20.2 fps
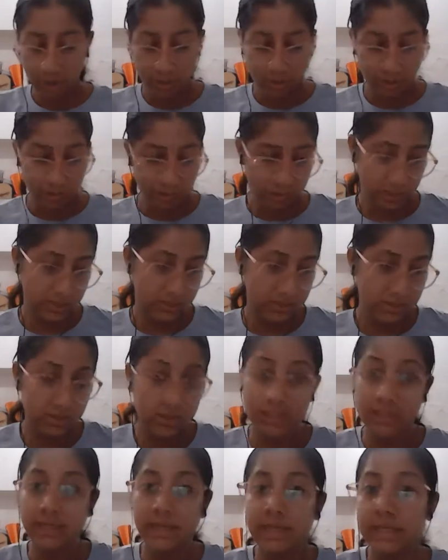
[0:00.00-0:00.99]
Okay, so
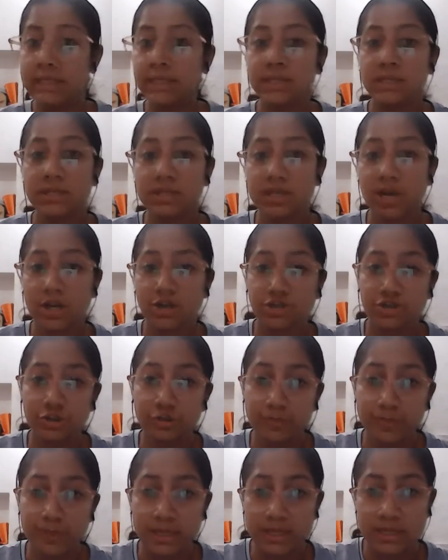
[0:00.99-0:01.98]
today's
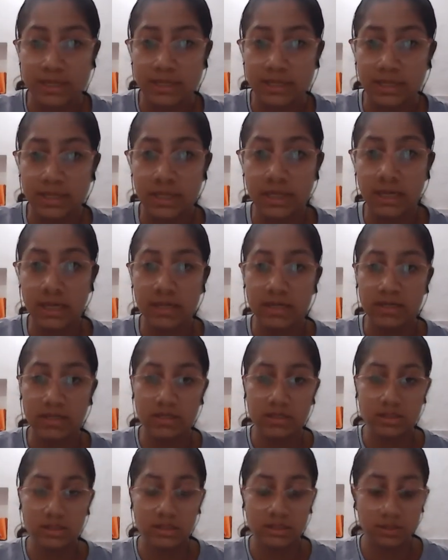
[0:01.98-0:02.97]
discussion basically
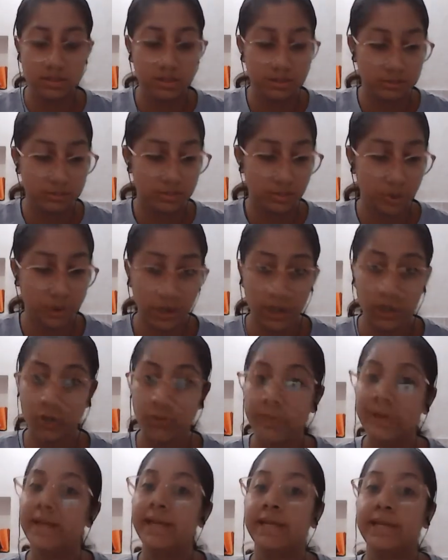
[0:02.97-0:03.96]
is going to
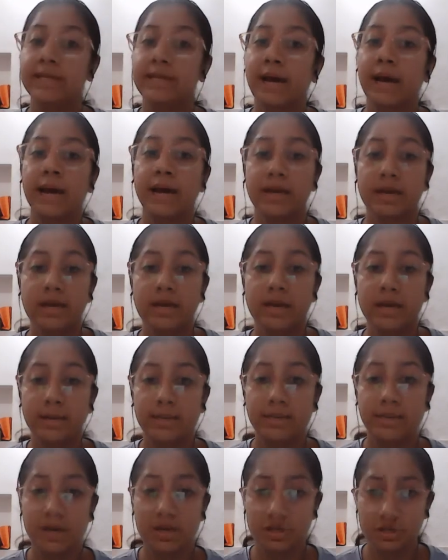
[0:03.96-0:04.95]
be
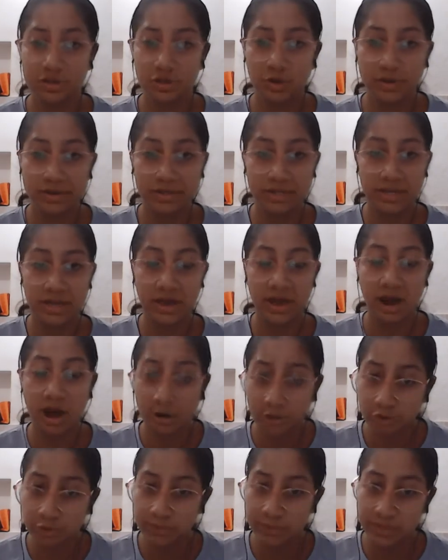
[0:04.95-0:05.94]
entirely based on the
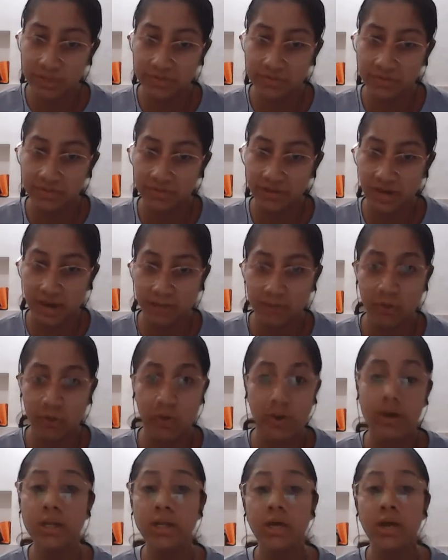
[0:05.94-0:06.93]
ROPs of an
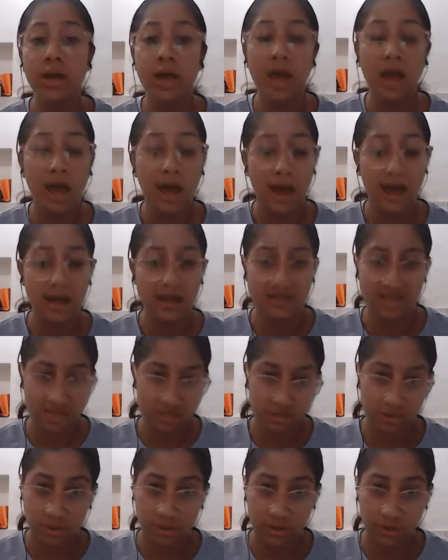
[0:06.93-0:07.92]
MUN, and
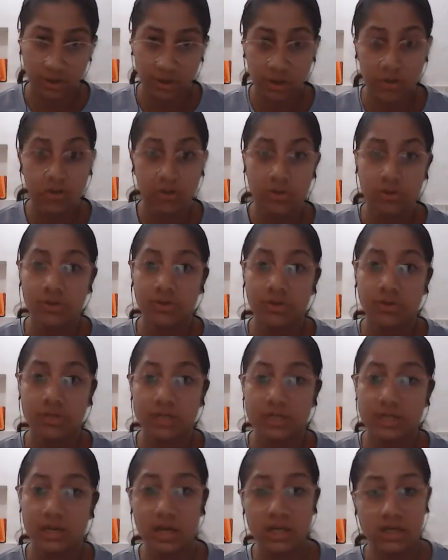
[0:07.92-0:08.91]
that's what we are going to
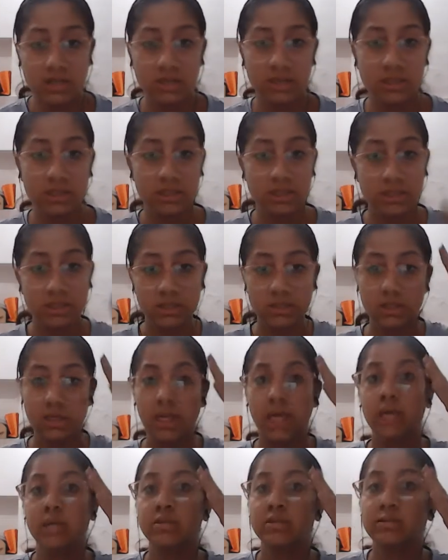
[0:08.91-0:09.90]
discuss in this
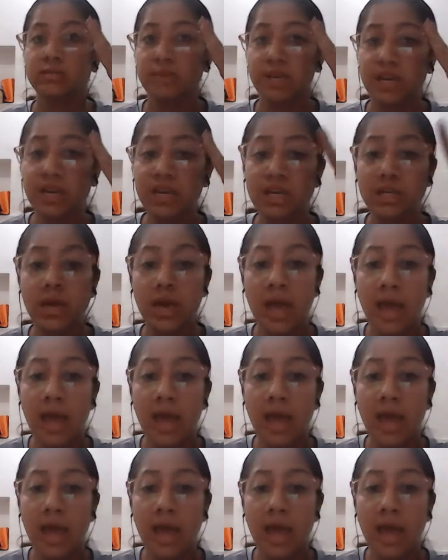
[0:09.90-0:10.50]
today's meet.